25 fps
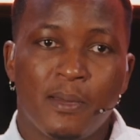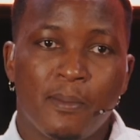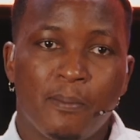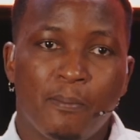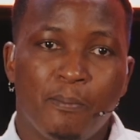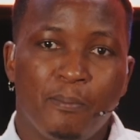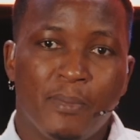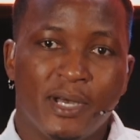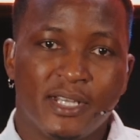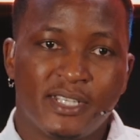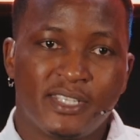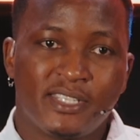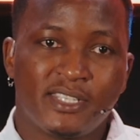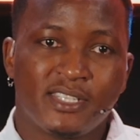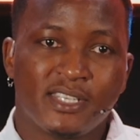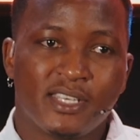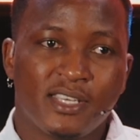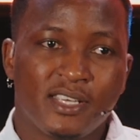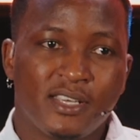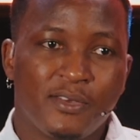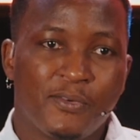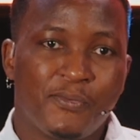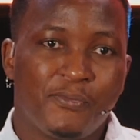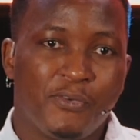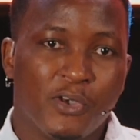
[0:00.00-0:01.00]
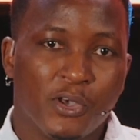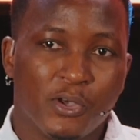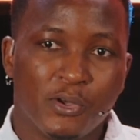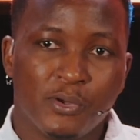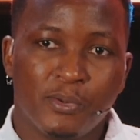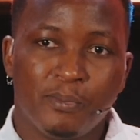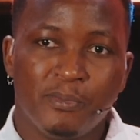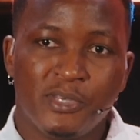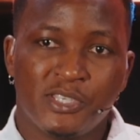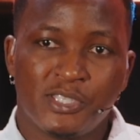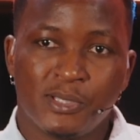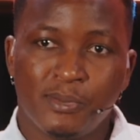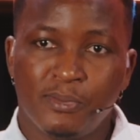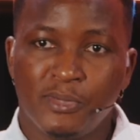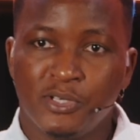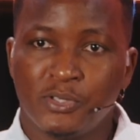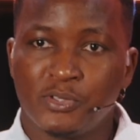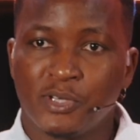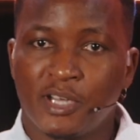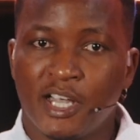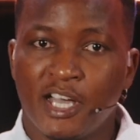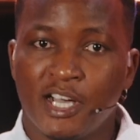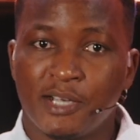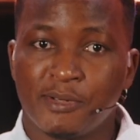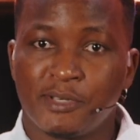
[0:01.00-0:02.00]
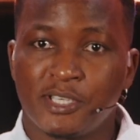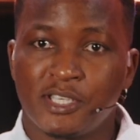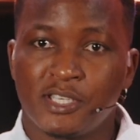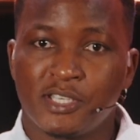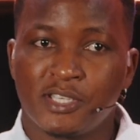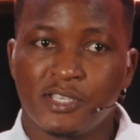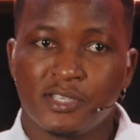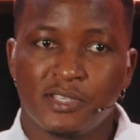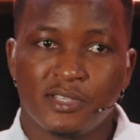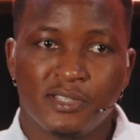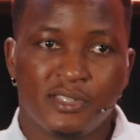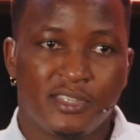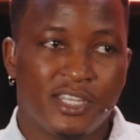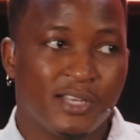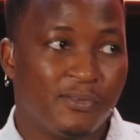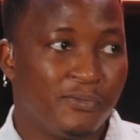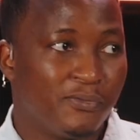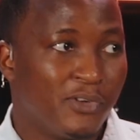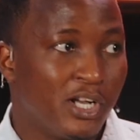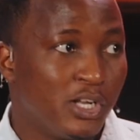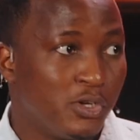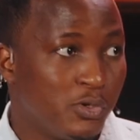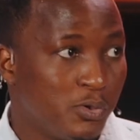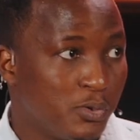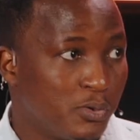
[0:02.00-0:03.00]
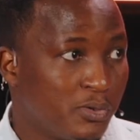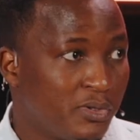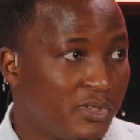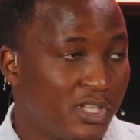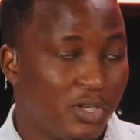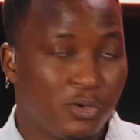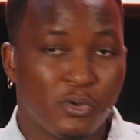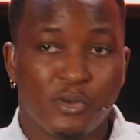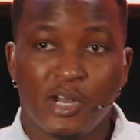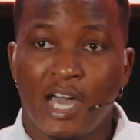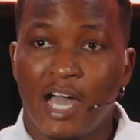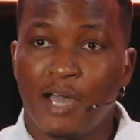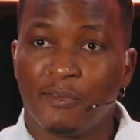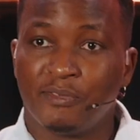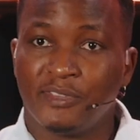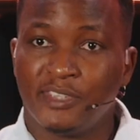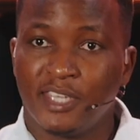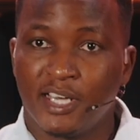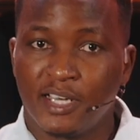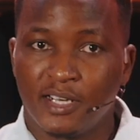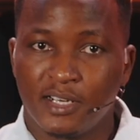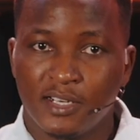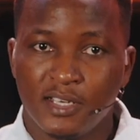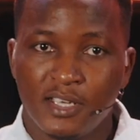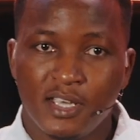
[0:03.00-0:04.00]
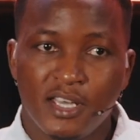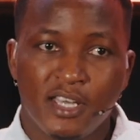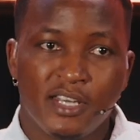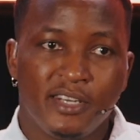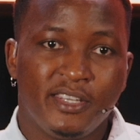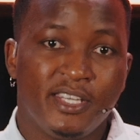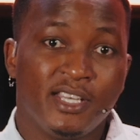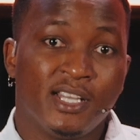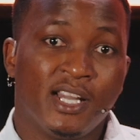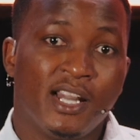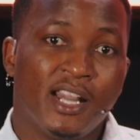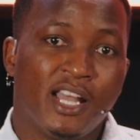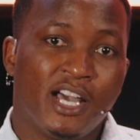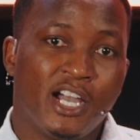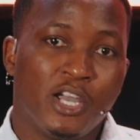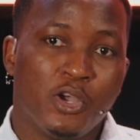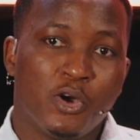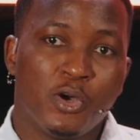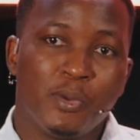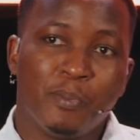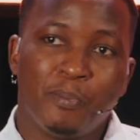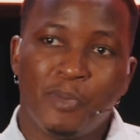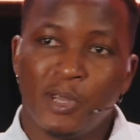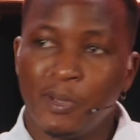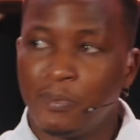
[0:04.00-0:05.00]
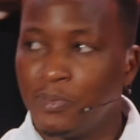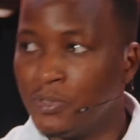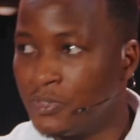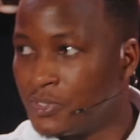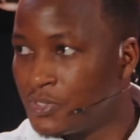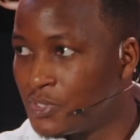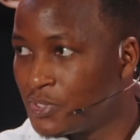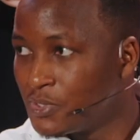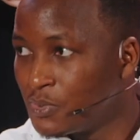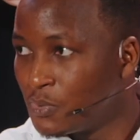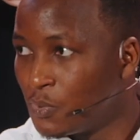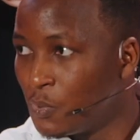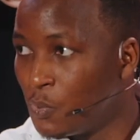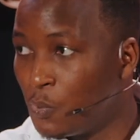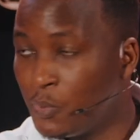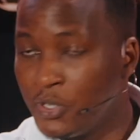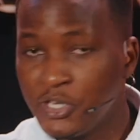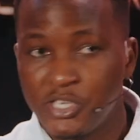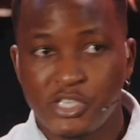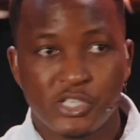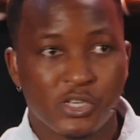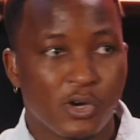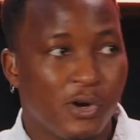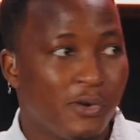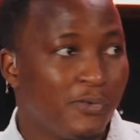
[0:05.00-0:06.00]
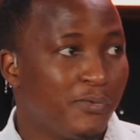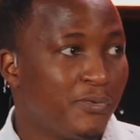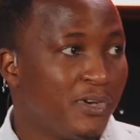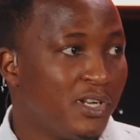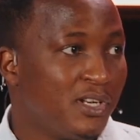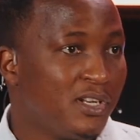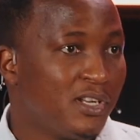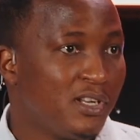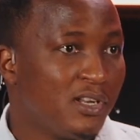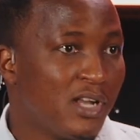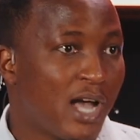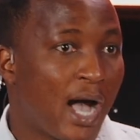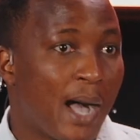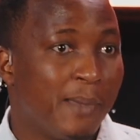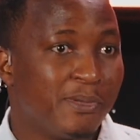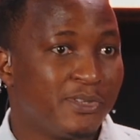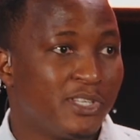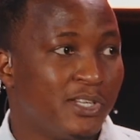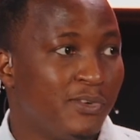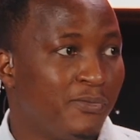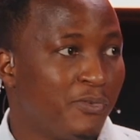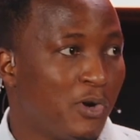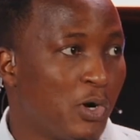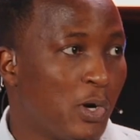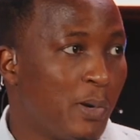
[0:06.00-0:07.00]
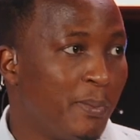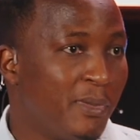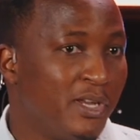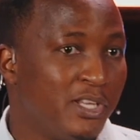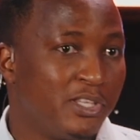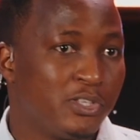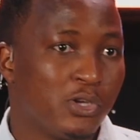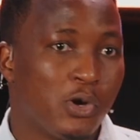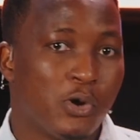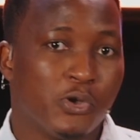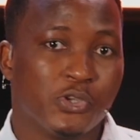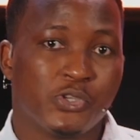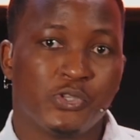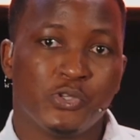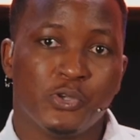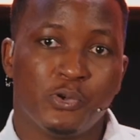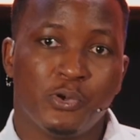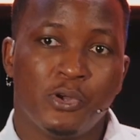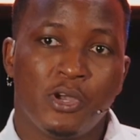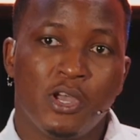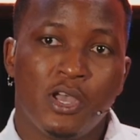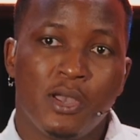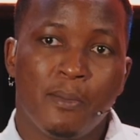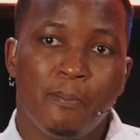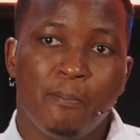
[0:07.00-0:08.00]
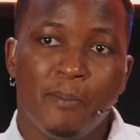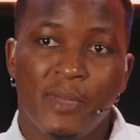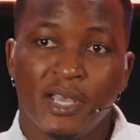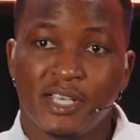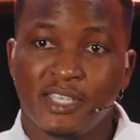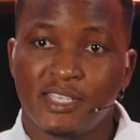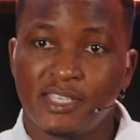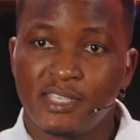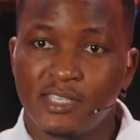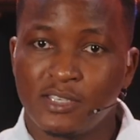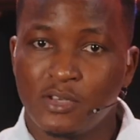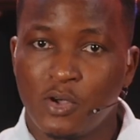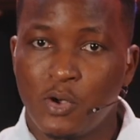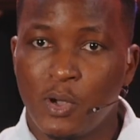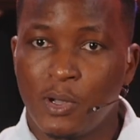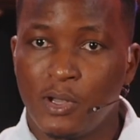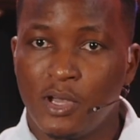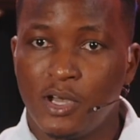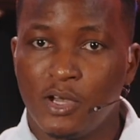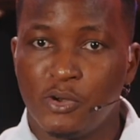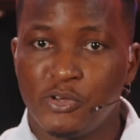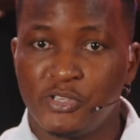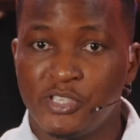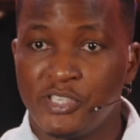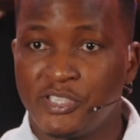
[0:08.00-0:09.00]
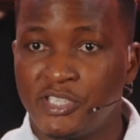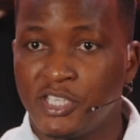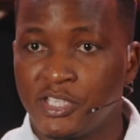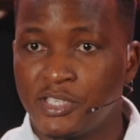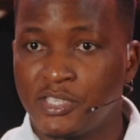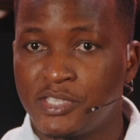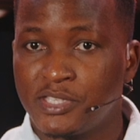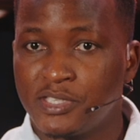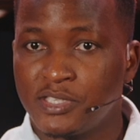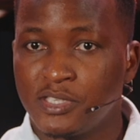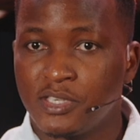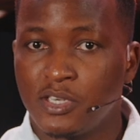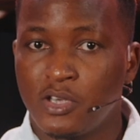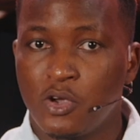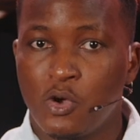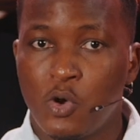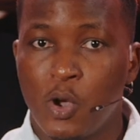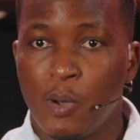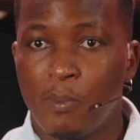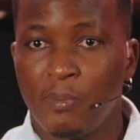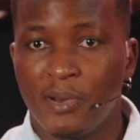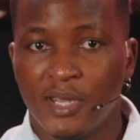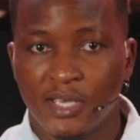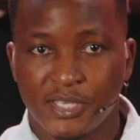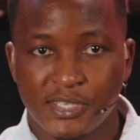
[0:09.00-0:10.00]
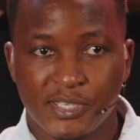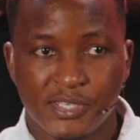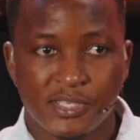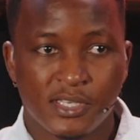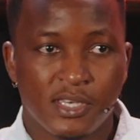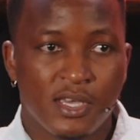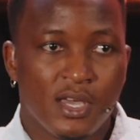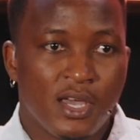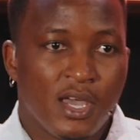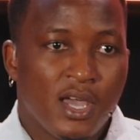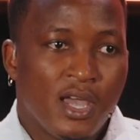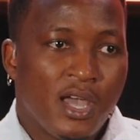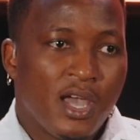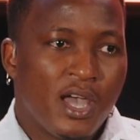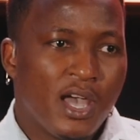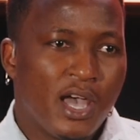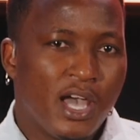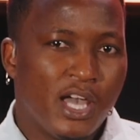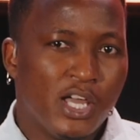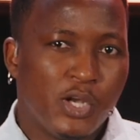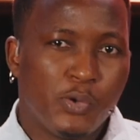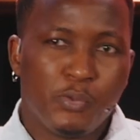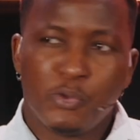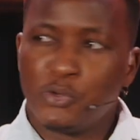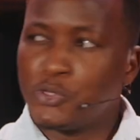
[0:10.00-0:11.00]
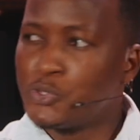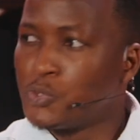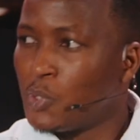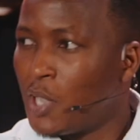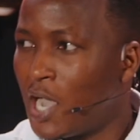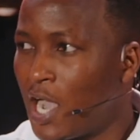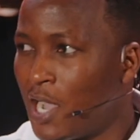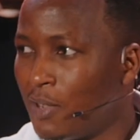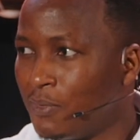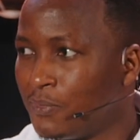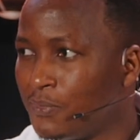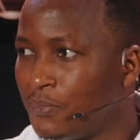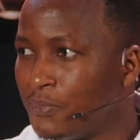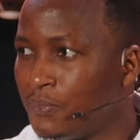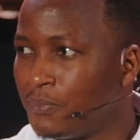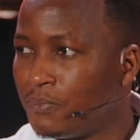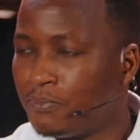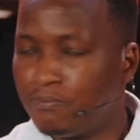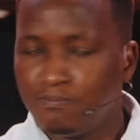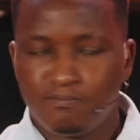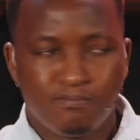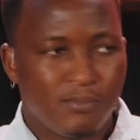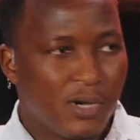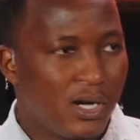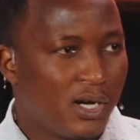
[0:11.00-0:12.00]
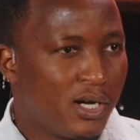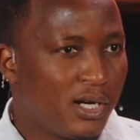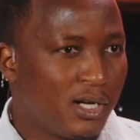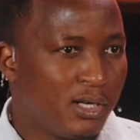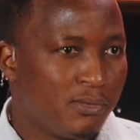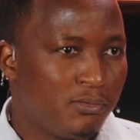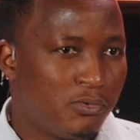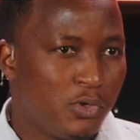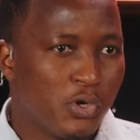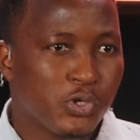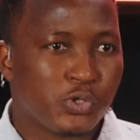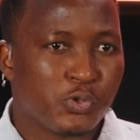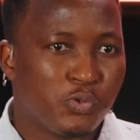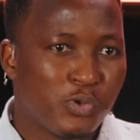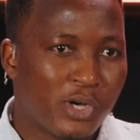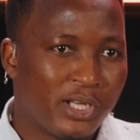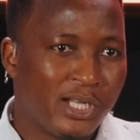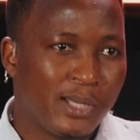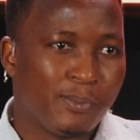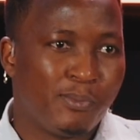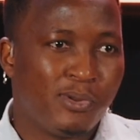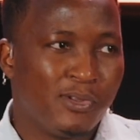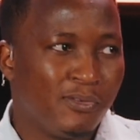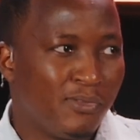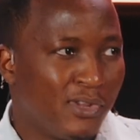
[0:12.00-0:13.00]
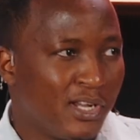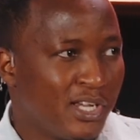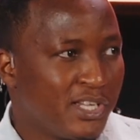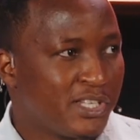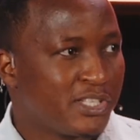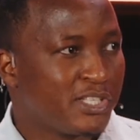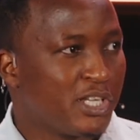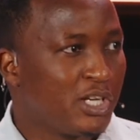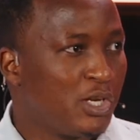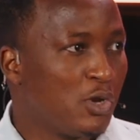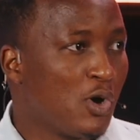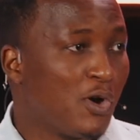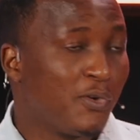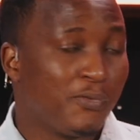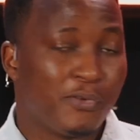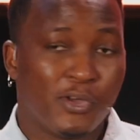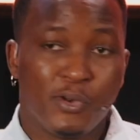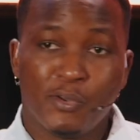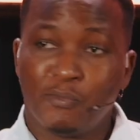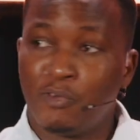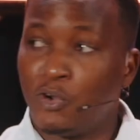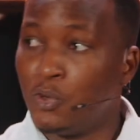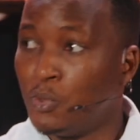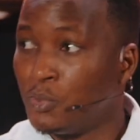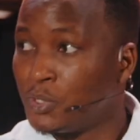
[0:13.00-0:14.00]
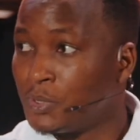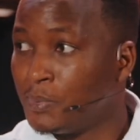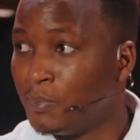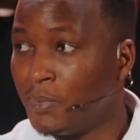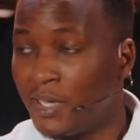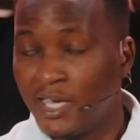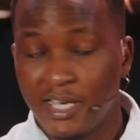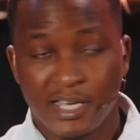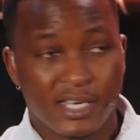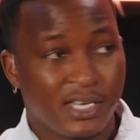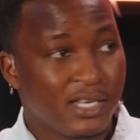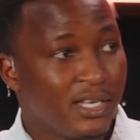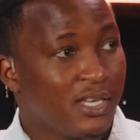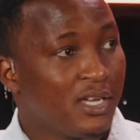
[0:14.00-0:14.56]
but fail miserably to catch that value. They don't have data. They rely on papers, which often harms the environment, also makes logistics complex. And we also have those who are underprivileged and often overlooked by